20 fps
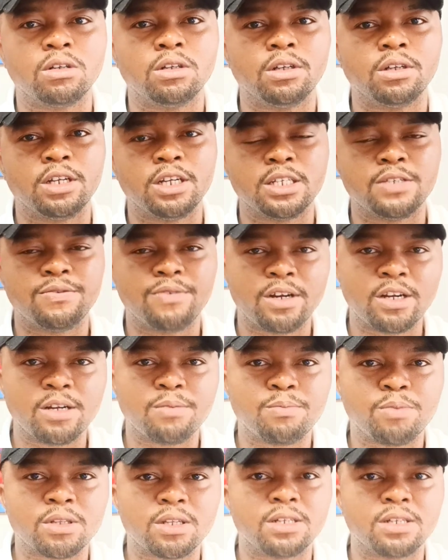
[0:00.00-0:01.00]
Is very
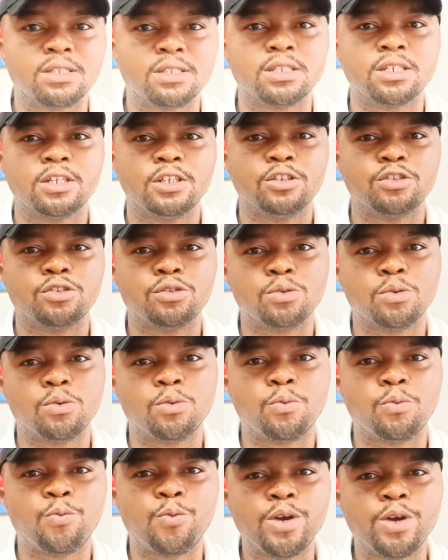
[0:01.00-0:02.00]
important. So
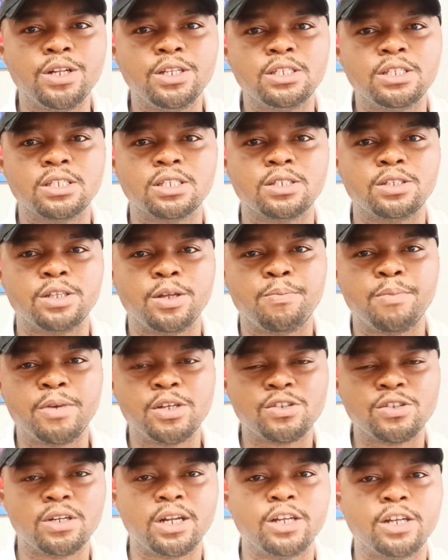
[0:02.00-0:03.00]
once they
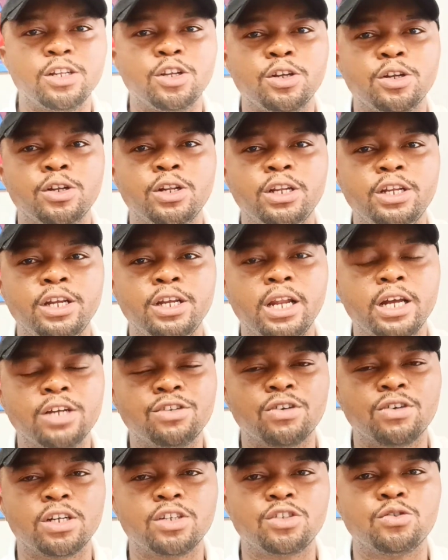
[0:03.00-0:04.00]
mention that the
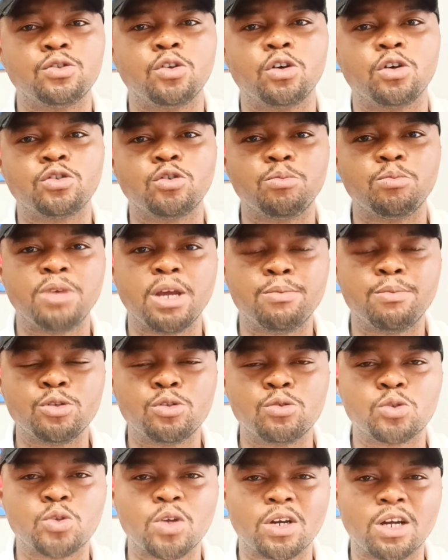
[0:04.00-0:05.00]
lecturer should also be able to
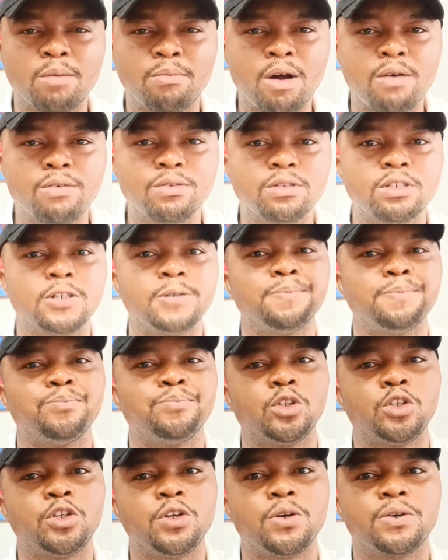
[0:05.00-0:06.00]
talk about
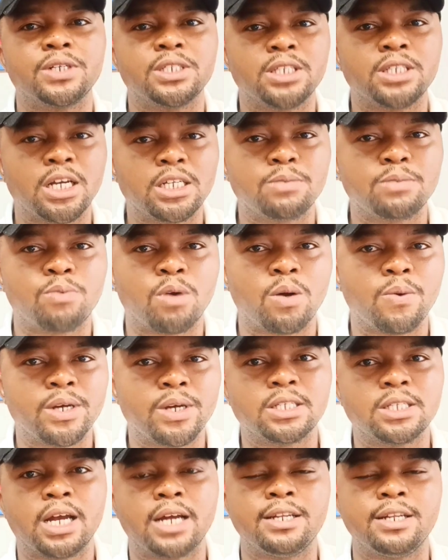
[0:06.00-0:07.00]
your research prowess
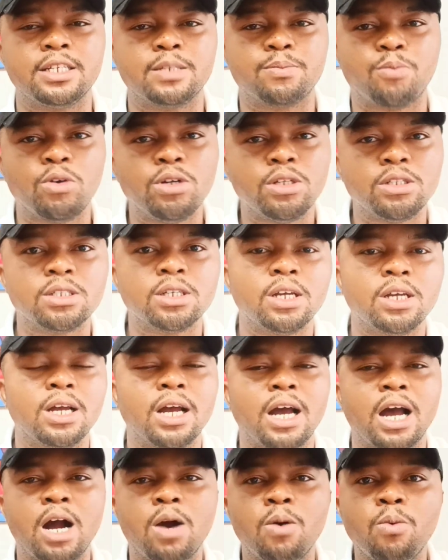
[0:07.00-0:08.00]
at this point,
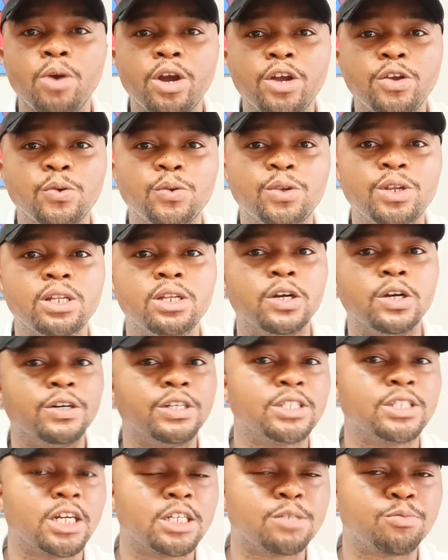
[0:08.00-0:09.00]
how well you did your
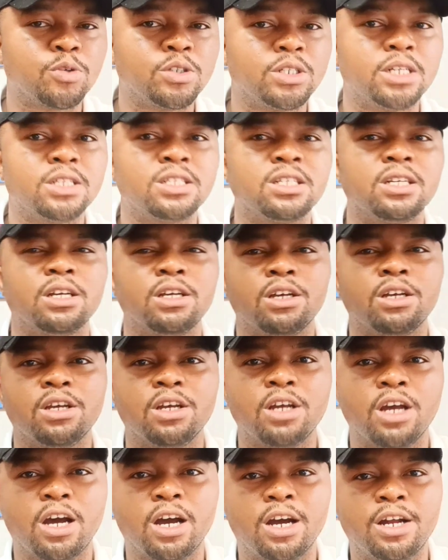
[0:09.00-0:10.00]
research project,
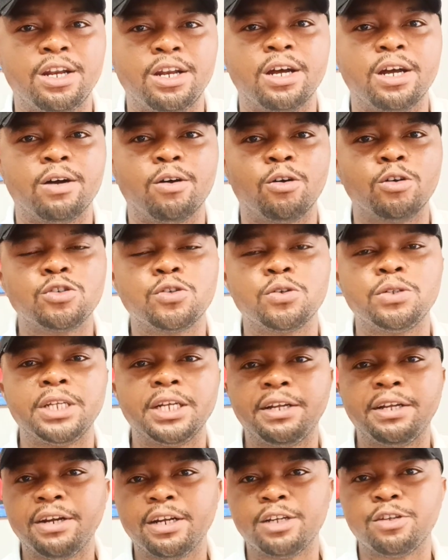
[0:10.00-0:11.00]
and also the
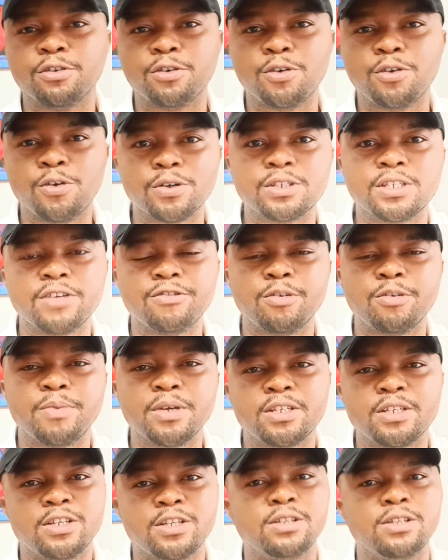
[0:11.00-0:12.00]
grade you got if the
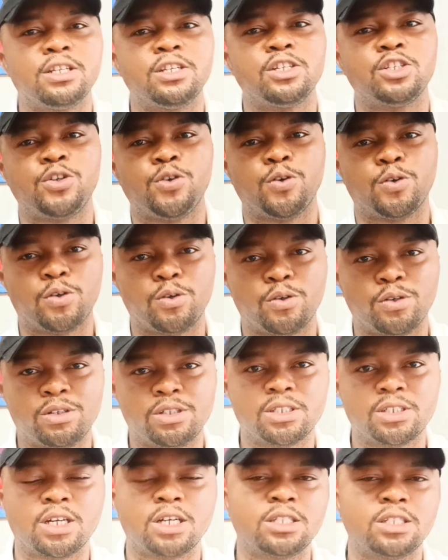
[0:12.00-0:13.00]
person is your
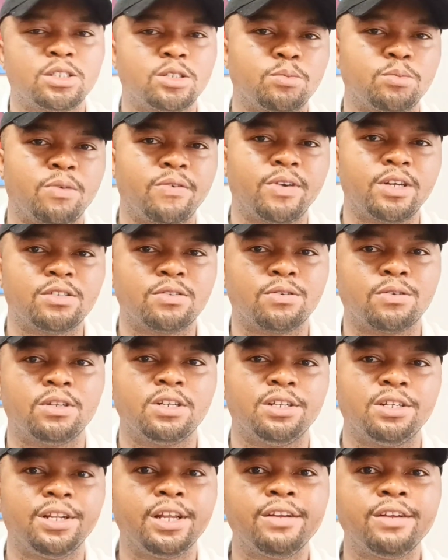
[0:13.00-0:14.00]
research supervisor,
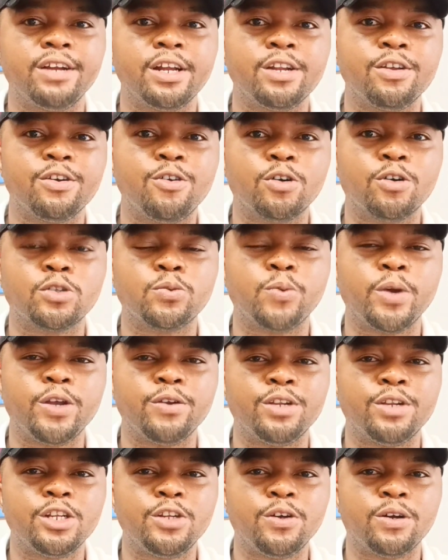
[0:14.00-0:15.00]
the grade you got when you did your